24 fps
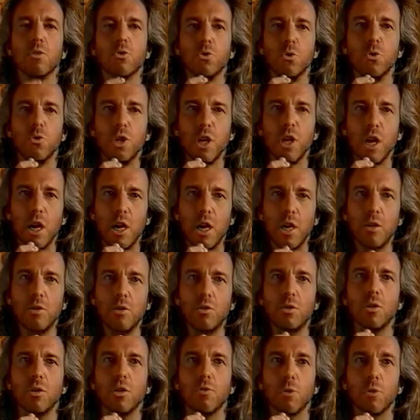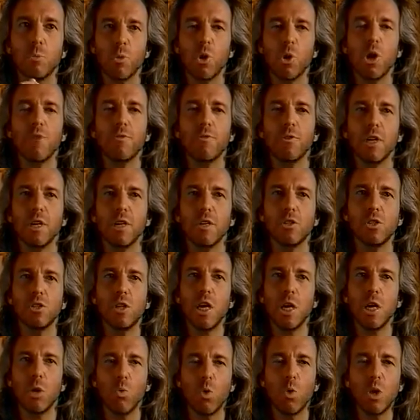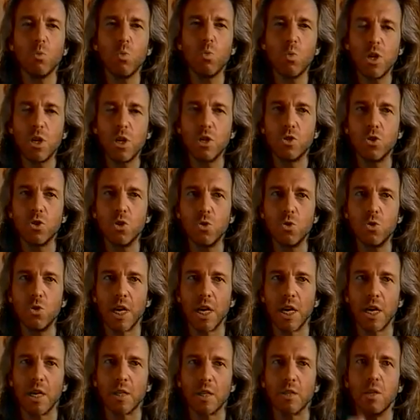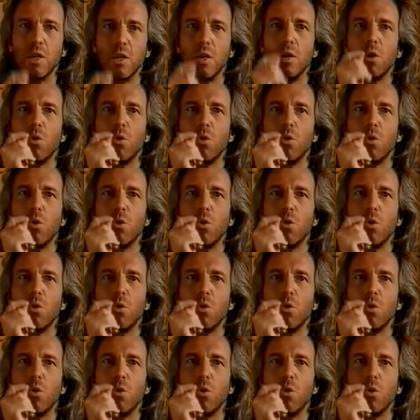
Through the eyes of the prophet Isaiah, when we do that,